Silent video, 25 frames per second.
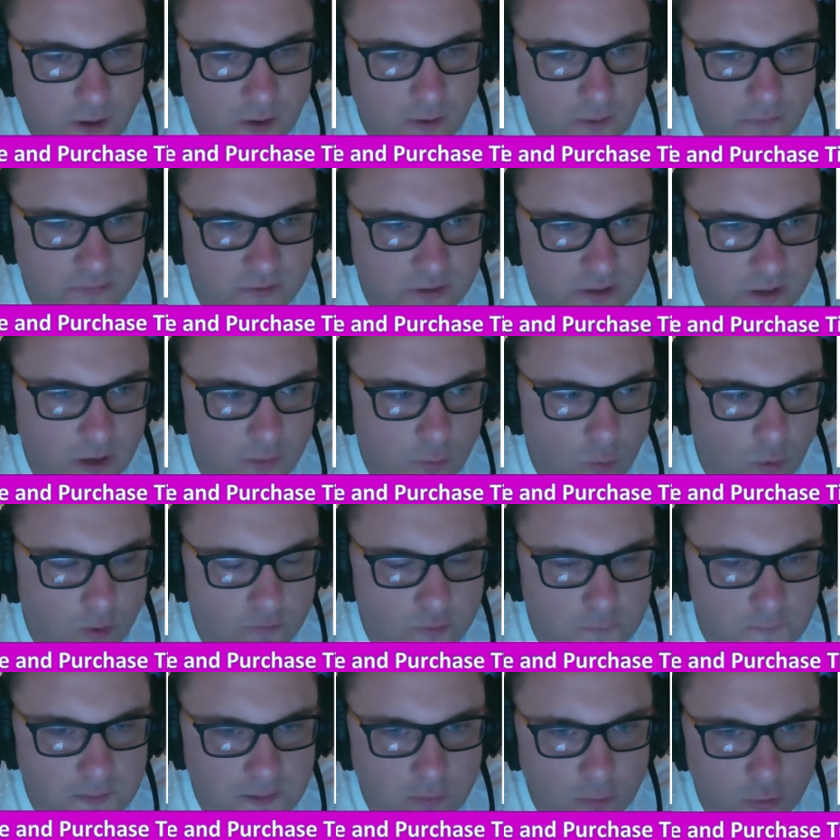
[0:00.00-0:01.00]
I think quite a
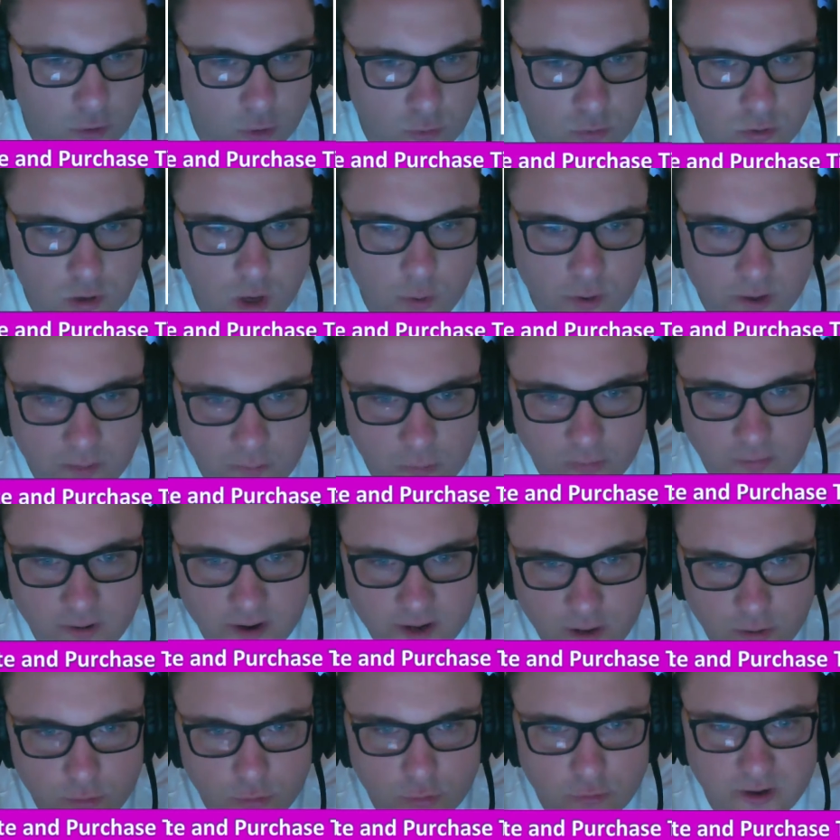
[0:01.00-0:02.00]
few people who know him
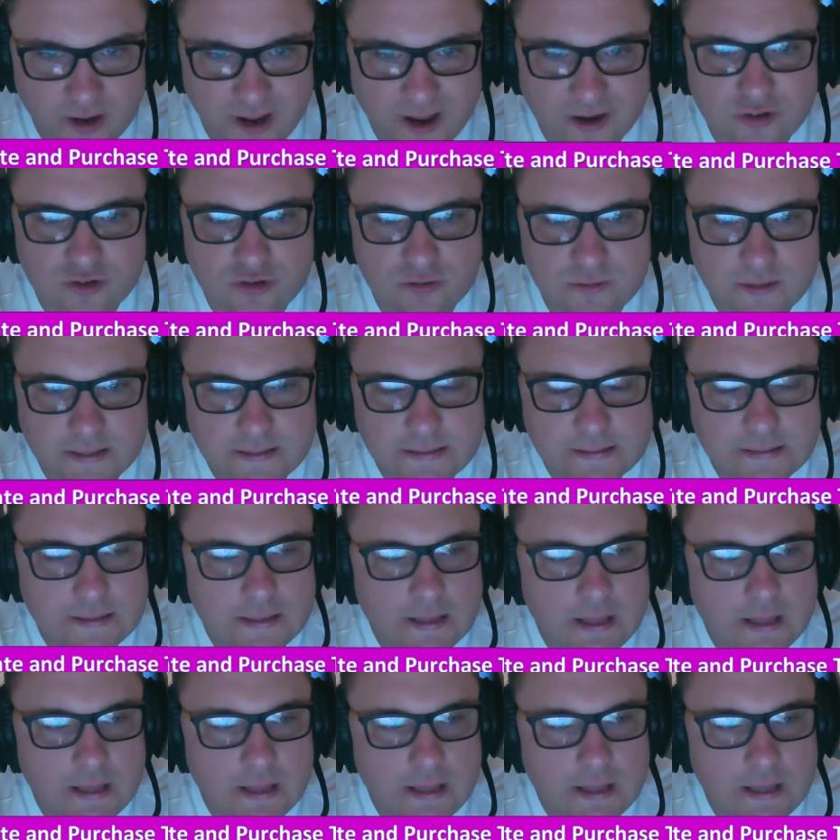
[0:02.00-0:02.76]
already are already entering.